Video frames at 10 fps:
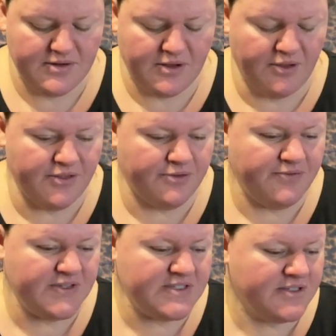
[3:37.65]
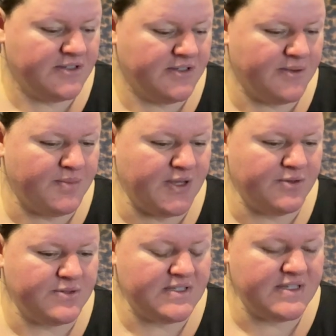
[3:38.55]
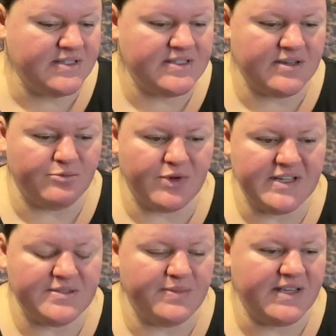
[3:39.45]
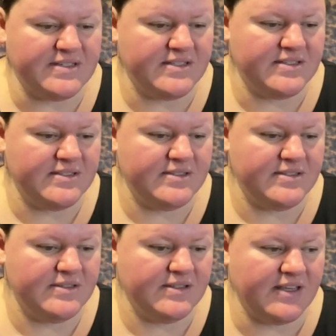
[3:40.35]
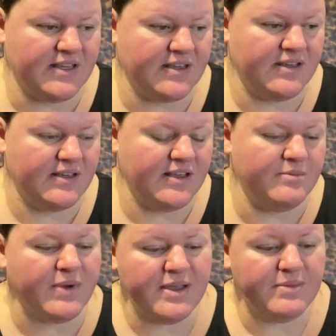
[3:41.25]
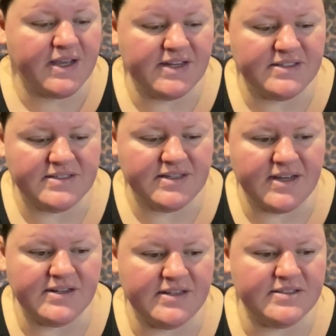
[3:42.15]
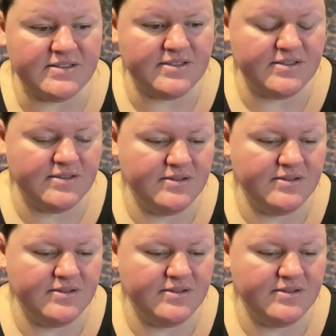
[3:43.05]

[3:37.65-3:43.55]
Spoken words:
although physical abuse in some ways may, like, in my mind, that is